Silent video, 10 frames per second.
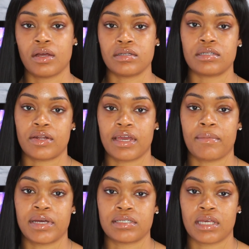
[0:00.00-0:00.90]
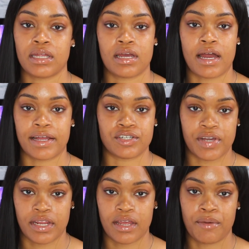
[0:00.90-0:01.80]
So to get my skin
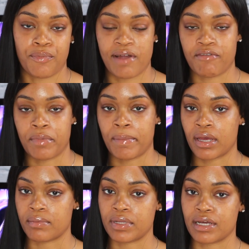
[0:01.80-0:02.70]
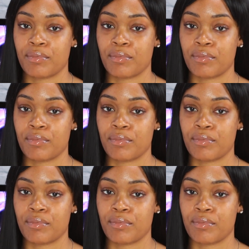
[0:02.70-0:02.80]
hydrated and prep for my makeup look,